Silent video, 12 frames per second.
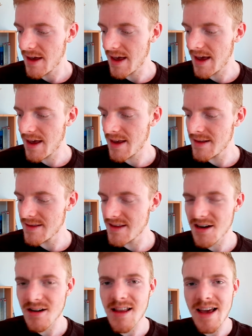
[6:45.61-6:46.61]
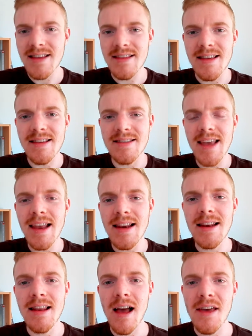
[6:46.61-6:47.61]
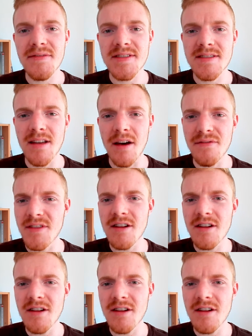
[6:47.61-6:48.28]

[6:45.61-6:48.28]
and they're like daily life stuff.